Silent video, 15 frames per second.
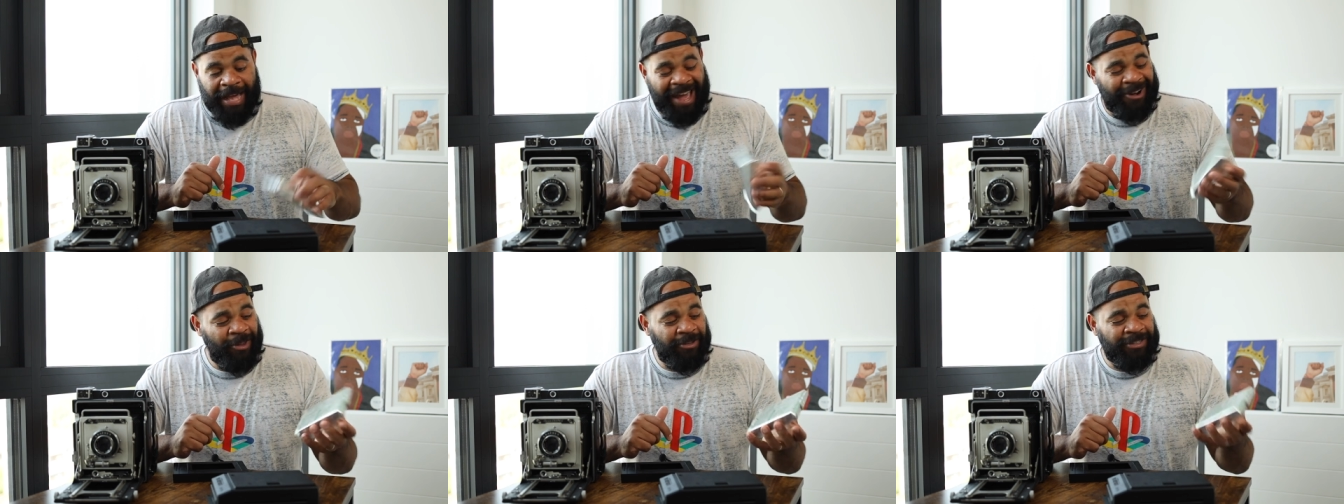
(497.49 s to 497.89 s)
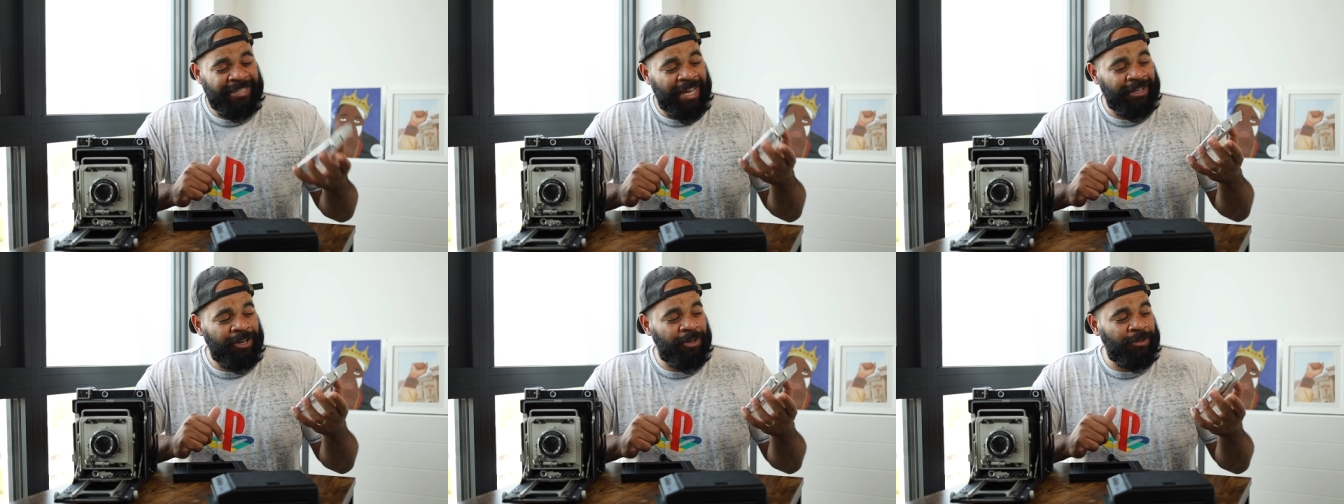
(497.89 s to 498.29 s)
I don't know the
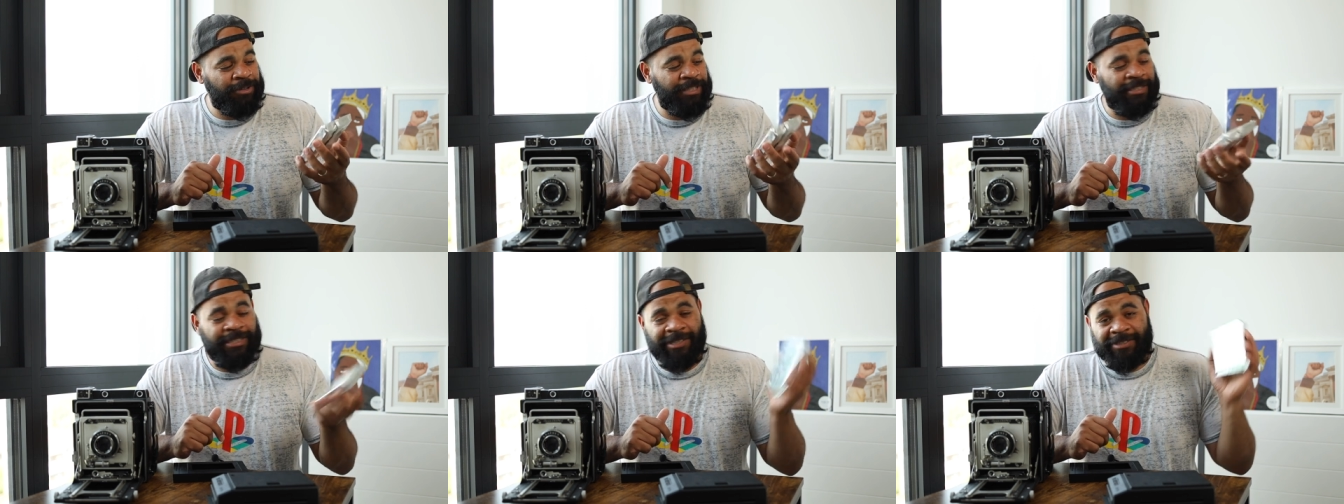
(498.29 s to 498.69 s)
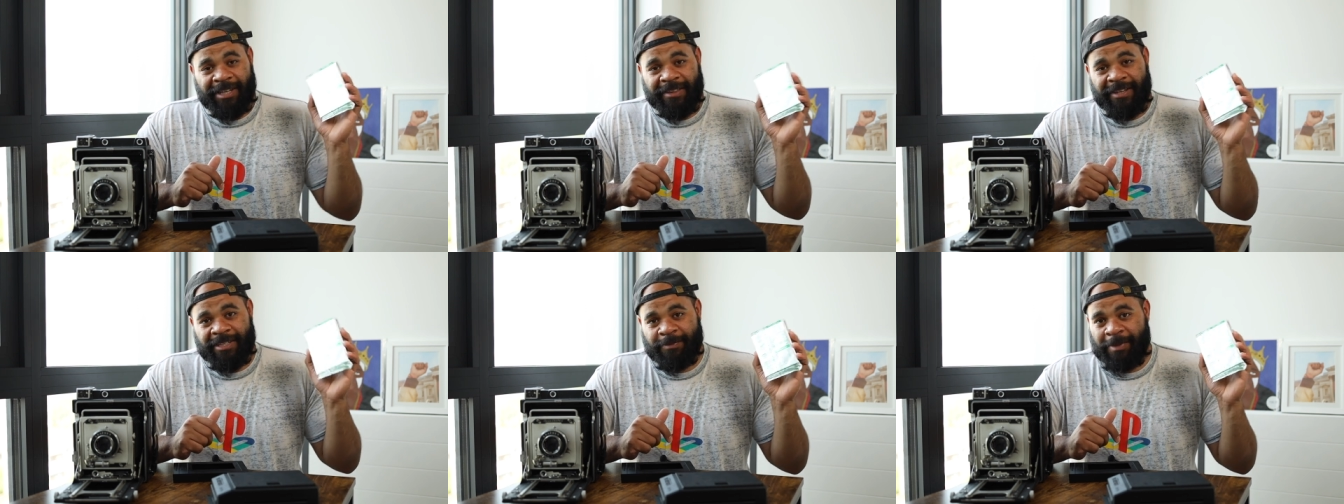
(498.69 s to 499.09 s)
technical details
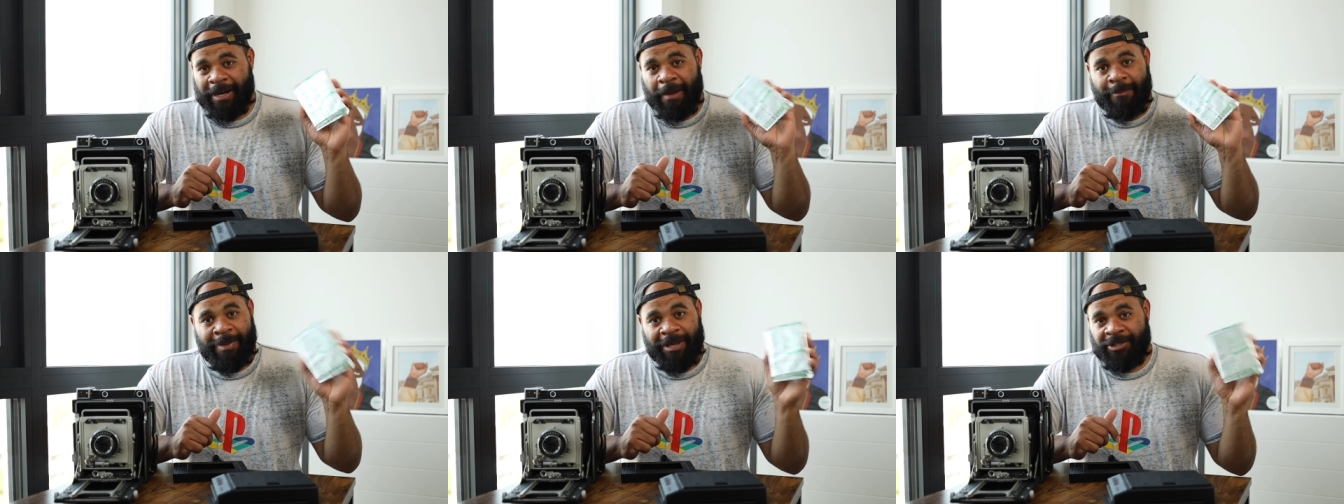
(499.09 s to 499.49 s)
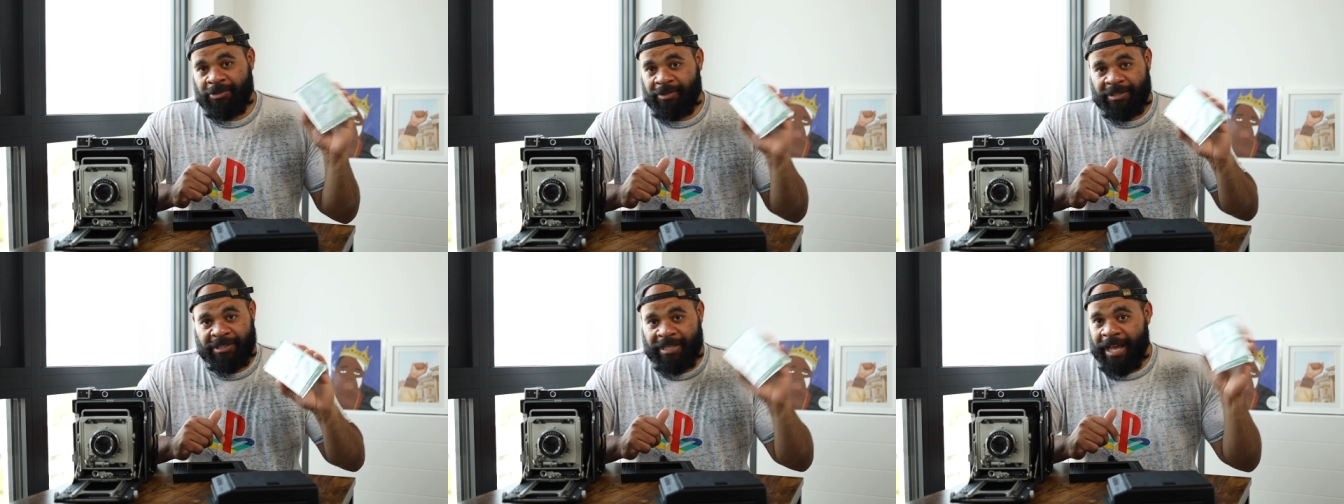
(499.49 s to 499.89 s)
on this, but I bet
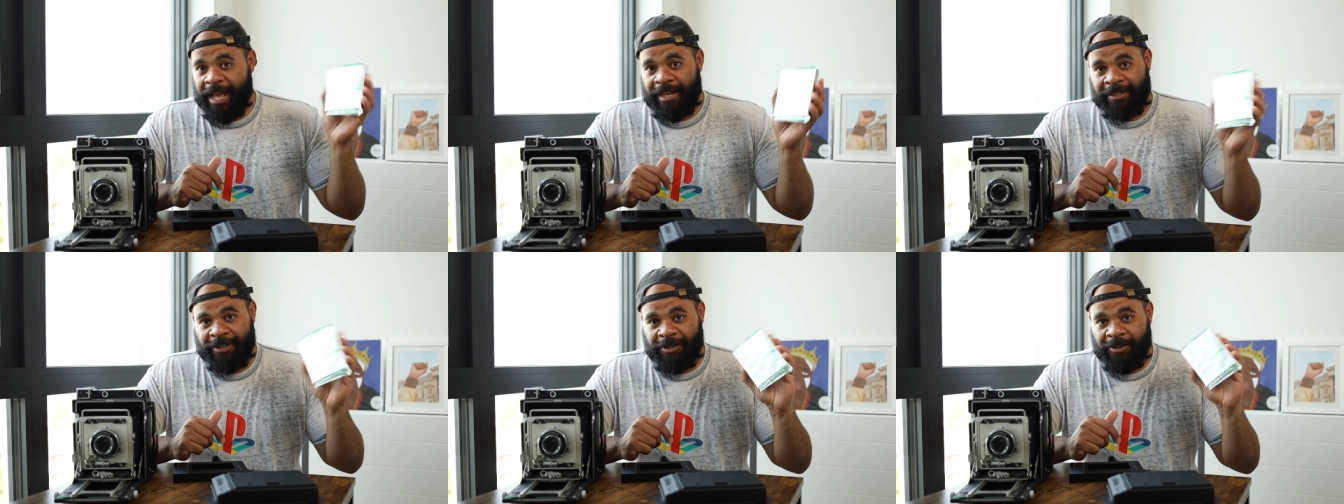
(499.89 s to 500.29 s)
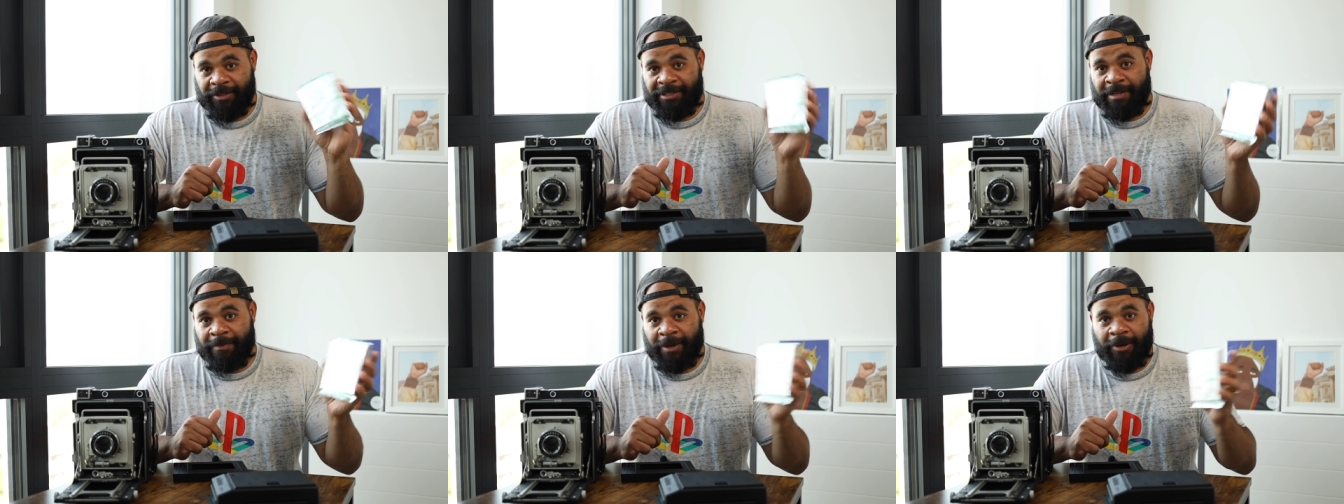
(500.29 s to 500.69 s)
you it's not, you know, the
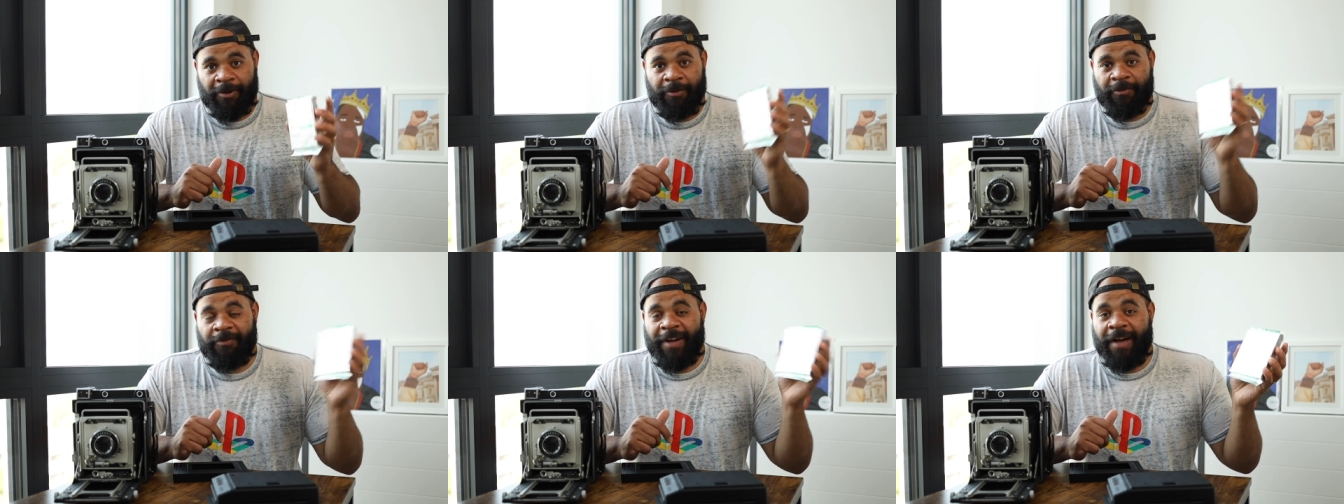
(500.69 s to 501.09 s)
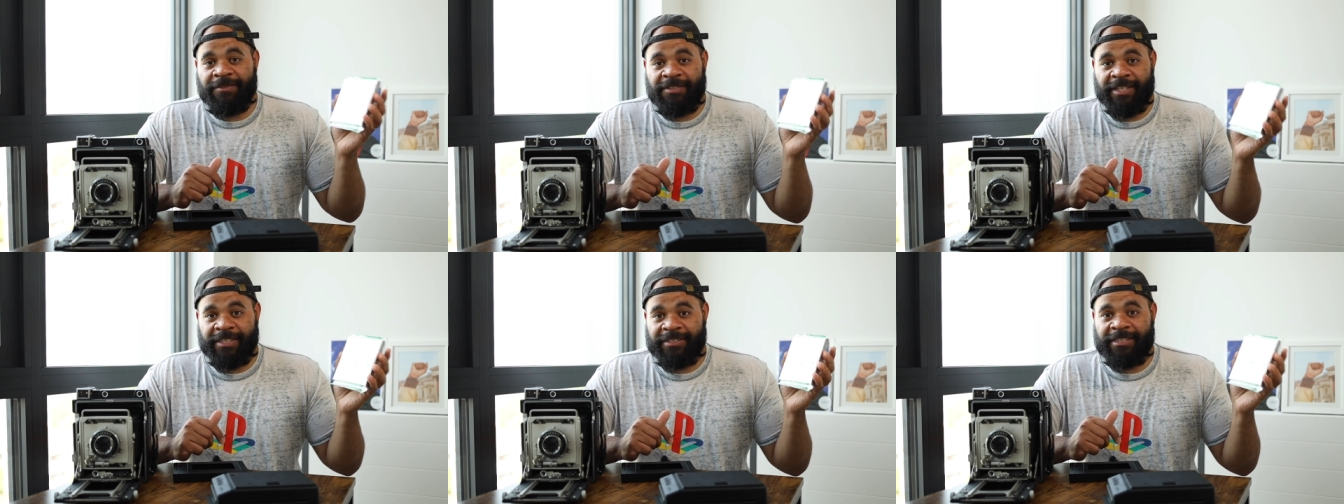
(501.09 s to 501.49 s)
typical
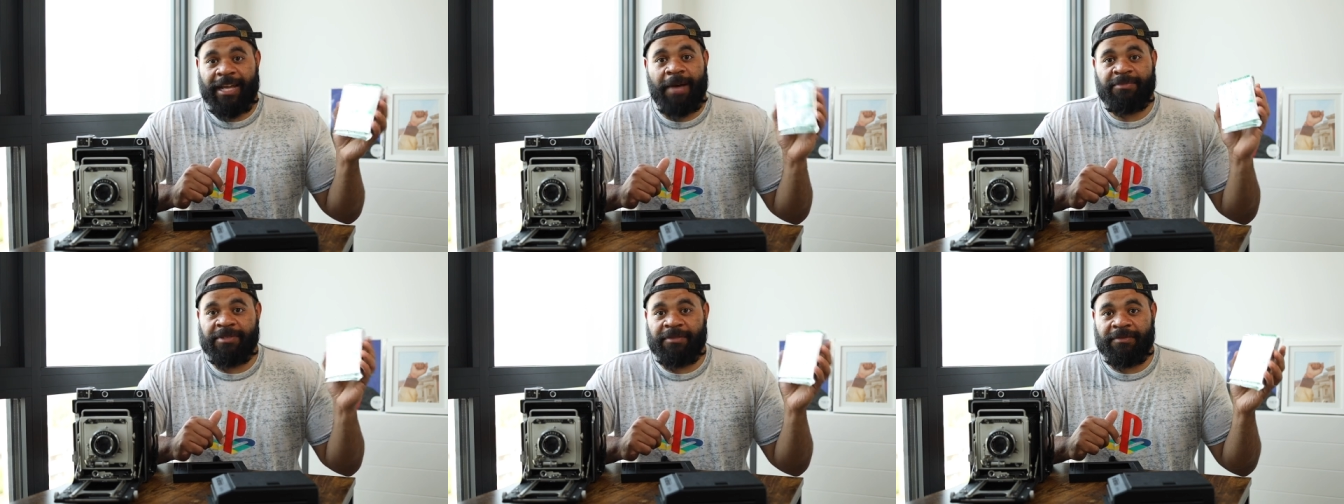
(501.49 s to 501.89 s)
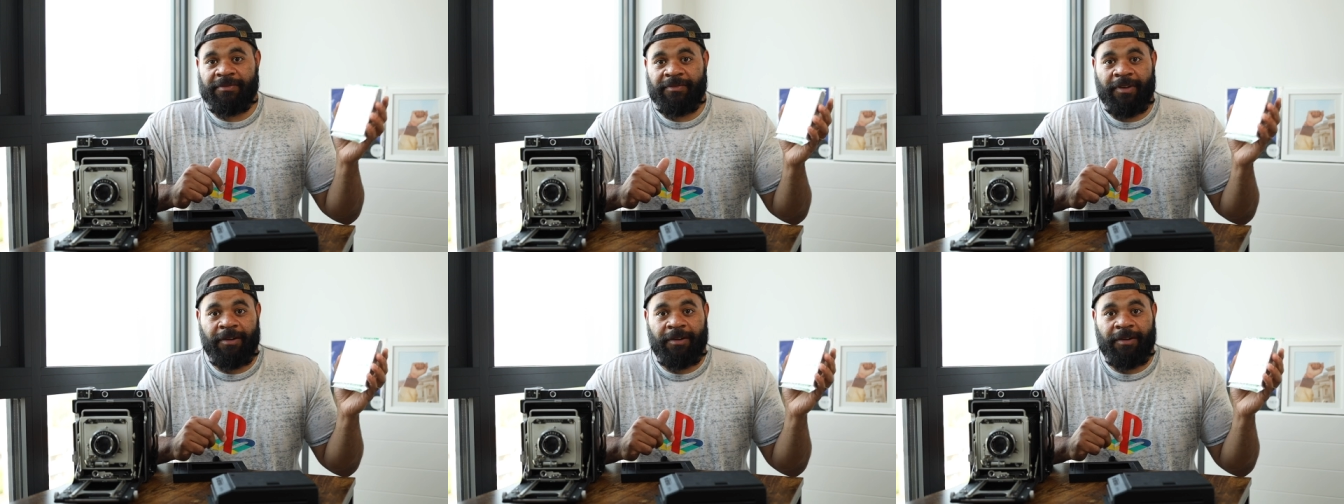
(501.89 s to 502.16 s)
five, six stops of,